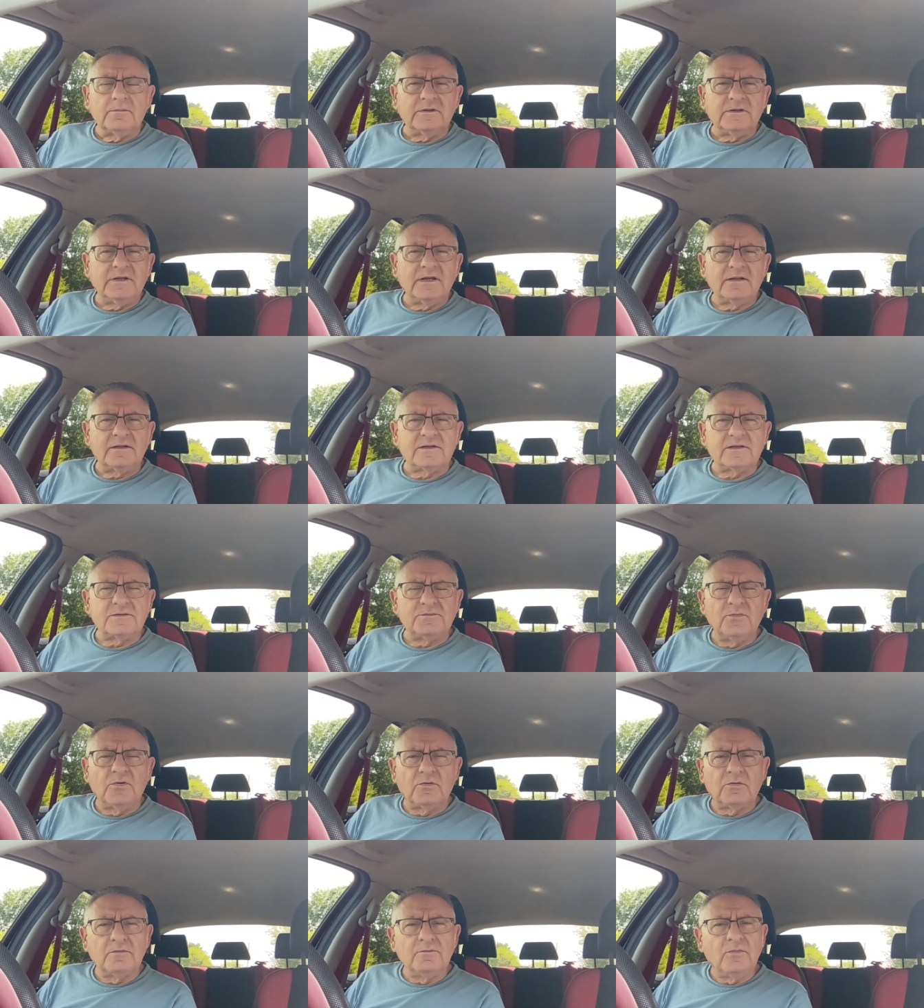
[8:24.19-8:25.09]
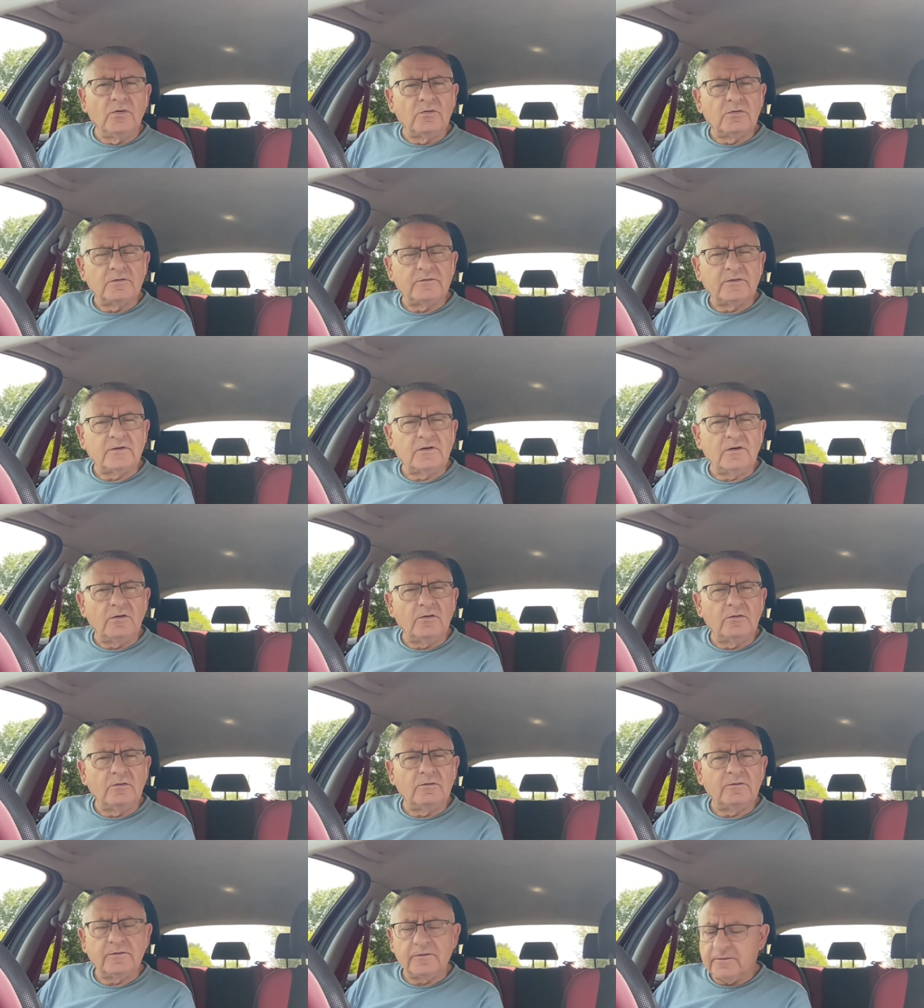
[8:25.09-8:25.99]
But yet there's more and more of a
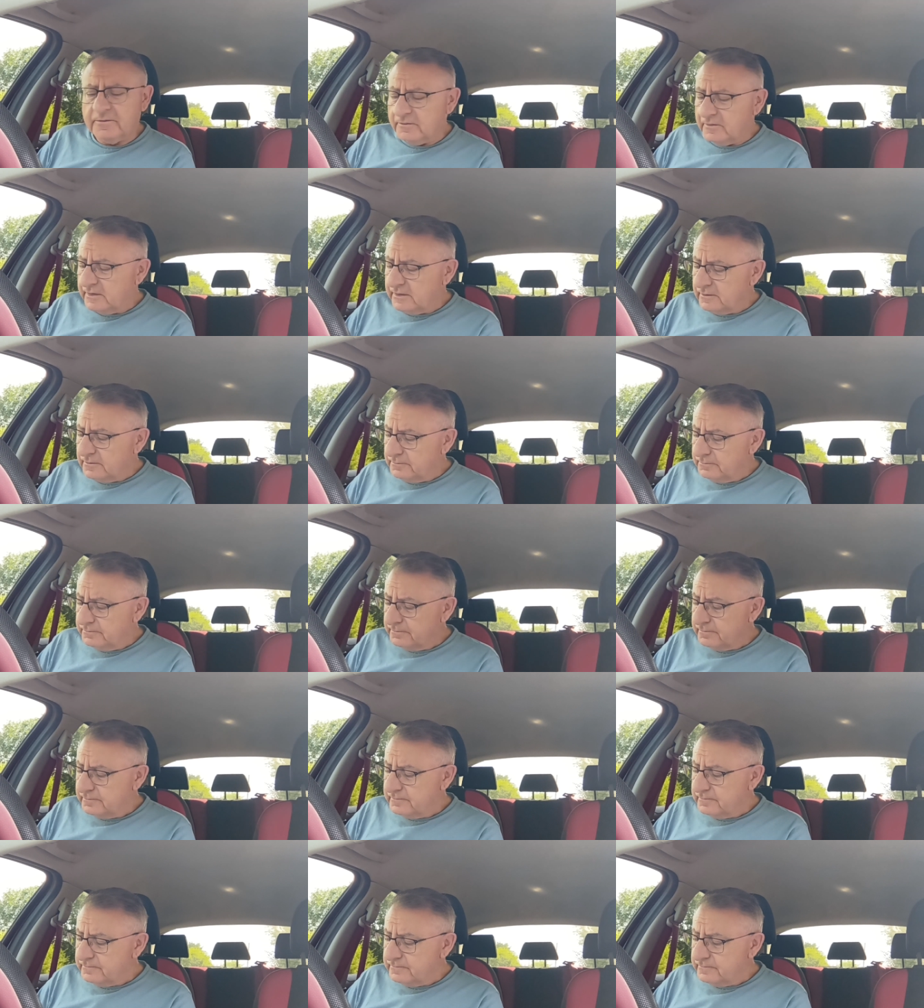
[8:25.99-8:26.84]
call for freedom.